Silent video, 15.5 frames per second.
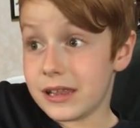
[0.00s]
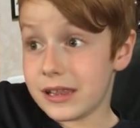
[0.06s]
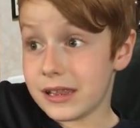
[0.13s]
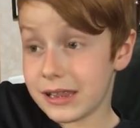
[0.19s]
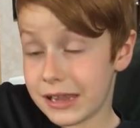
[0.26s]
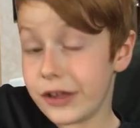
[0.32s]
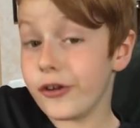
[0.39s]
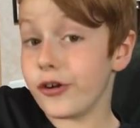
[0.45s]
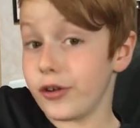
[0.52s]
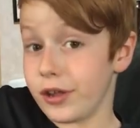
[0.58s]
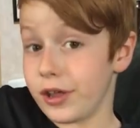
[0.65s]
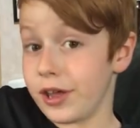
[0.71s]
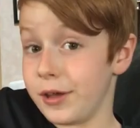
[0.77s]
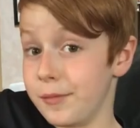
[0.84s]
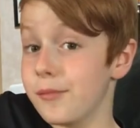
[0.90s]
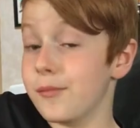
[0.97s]

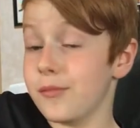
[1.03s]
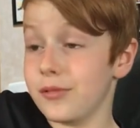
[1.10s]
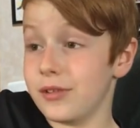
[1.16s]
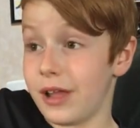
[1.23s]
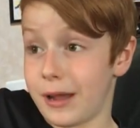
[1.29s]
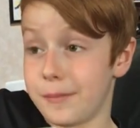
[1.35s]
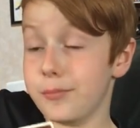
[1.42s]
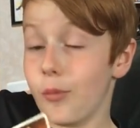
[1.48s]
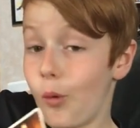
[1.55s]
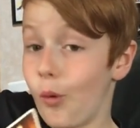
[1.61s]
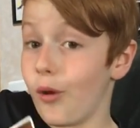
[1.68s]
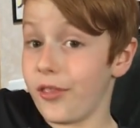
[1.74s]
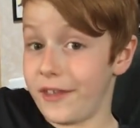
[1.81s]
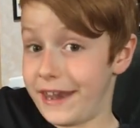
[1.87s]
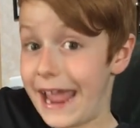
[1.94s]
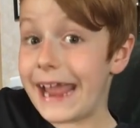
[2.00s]
literally like more
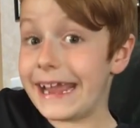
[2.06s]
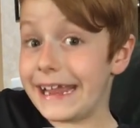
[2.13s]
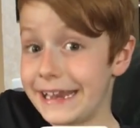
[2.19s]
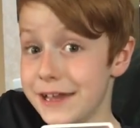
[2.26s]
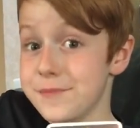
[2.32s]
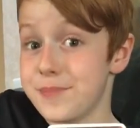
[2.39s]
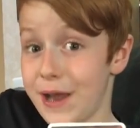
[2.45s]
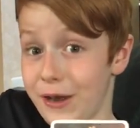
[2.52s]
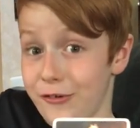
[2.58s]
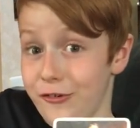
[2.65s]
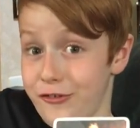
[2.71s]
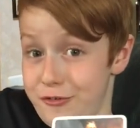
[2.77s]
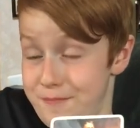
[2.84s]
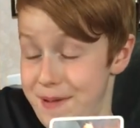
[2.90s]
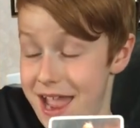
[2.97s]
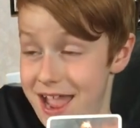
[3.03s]
than 80 pairs
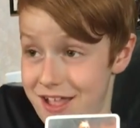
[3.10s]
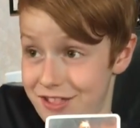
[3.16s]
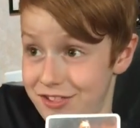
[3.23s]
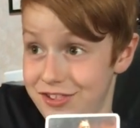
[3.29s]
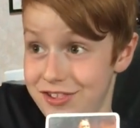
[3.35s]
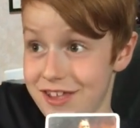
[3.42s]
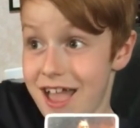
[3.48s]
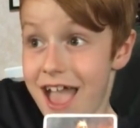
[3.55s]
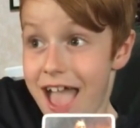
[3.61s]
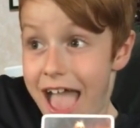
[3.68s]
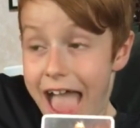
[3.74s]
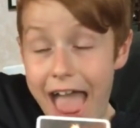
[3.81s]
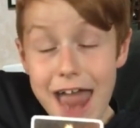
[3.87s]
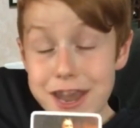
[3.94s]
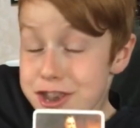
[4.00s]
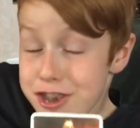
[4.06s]
of pants.
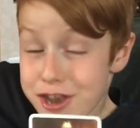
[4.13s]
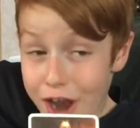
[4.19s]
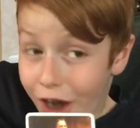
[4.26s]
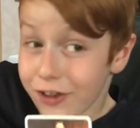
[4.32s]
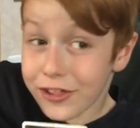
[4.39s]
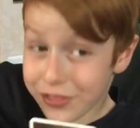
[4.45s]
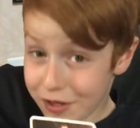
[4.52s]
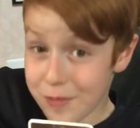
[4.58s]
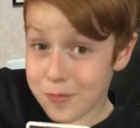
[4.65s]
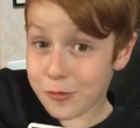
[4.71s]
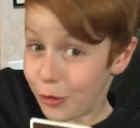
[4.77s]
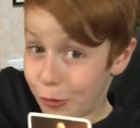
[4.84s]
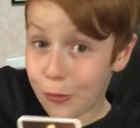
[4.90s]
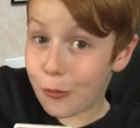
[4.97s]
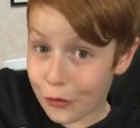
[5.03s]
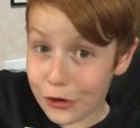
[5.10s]
And none of them
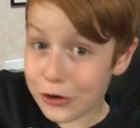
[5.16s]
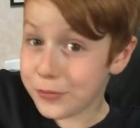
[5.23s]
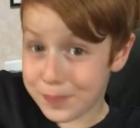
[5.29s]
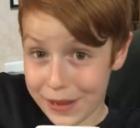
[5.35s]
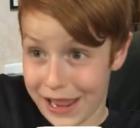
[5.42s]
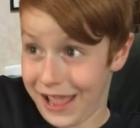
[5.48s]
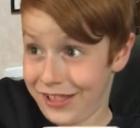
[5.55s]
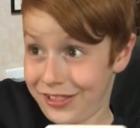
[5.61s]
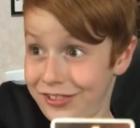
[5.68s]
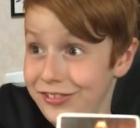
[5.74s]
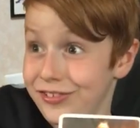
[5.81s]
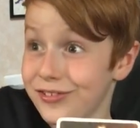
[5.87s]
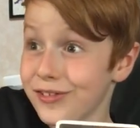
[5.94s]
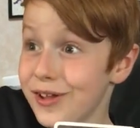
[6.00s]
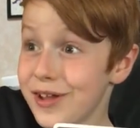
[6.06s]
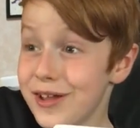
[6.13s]
were work
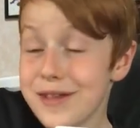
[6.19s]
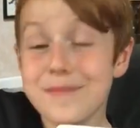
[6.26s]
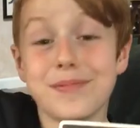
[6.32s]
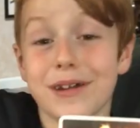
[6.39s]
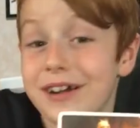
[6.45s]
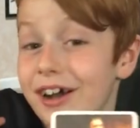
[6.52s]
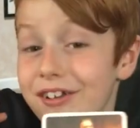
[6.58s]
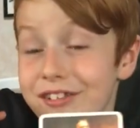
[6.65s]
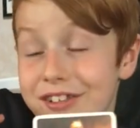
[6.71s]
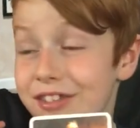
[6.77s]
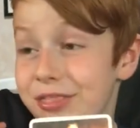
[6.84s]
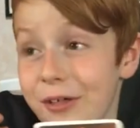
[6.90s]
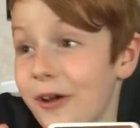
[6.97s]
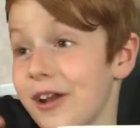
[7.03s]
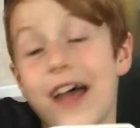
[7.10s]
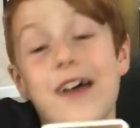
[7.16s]
pants because he
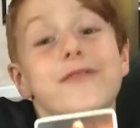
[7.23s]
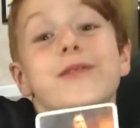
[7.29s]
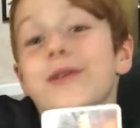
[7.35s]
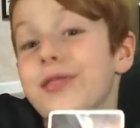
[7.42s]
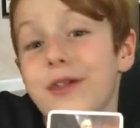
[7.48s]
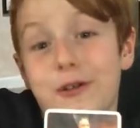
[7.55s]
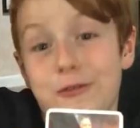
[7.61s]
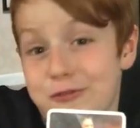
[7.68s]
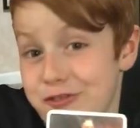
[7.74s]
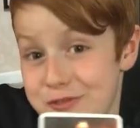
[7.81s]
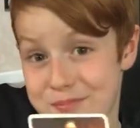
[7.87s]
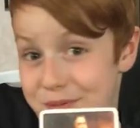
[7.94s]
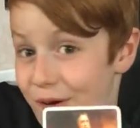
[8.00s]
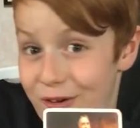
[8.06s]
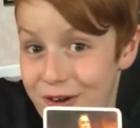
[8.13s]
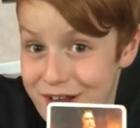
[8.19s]
thought everything was a
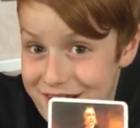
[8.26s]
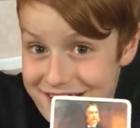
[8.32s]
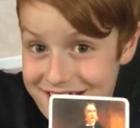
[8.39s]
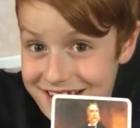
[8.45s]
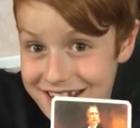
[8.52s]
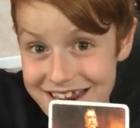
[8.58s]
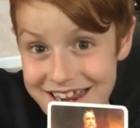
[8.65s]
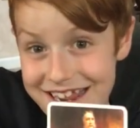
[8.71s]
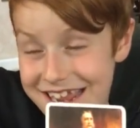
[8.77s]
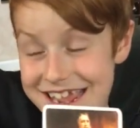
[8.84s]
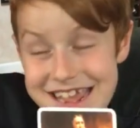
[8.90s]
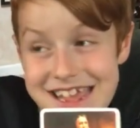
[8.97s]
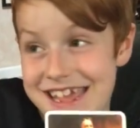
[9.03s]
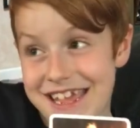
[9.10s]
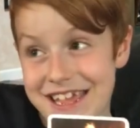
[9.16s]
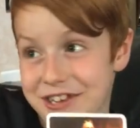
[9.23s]
party.
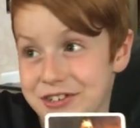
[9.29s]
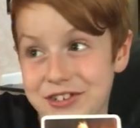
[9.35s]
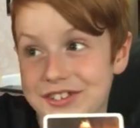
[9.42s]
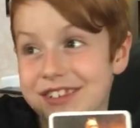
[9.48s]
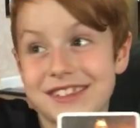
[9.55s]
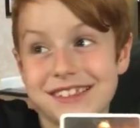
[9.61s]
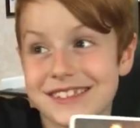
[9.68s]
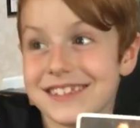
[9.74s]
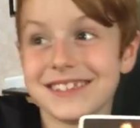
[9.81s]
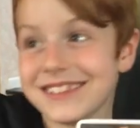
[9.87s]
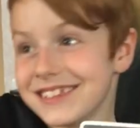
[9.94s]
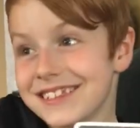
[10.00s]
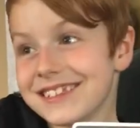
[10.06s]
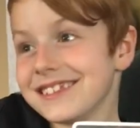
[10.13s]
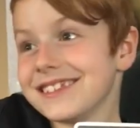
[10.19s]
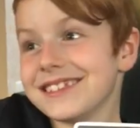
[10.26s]
He just
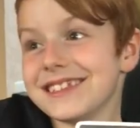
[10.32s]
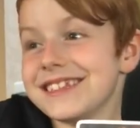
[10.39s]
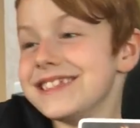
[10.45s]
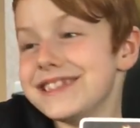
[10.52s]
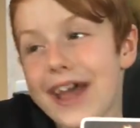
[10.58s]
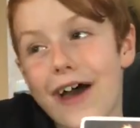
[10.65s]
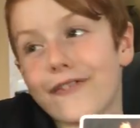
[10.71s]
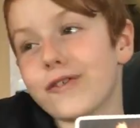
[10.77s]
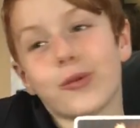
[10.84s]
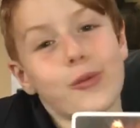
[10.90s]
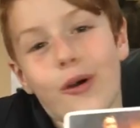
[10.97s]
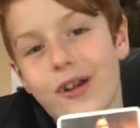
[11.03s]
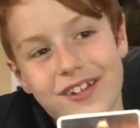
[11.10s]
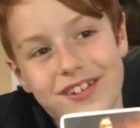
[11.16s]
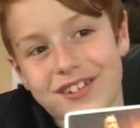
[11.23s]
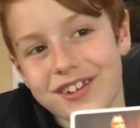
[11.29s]
never
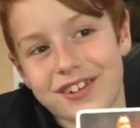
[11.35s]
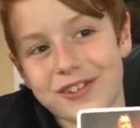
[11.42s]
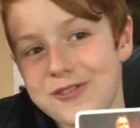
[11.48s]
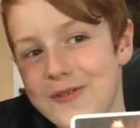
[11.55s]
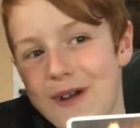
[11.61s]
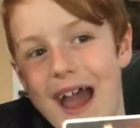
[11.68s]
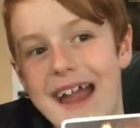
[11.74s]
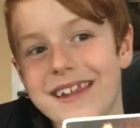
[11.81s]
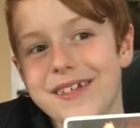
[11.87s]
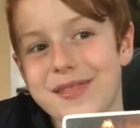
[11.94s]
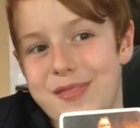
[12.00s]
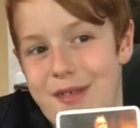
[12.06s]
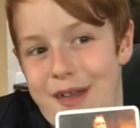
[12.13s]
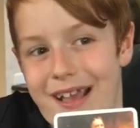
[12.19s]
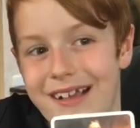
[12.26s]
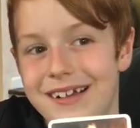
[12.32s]
wanted to do
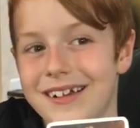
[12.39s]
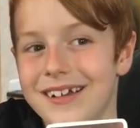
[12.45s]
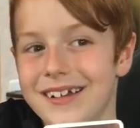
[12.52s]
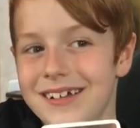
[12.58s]
anything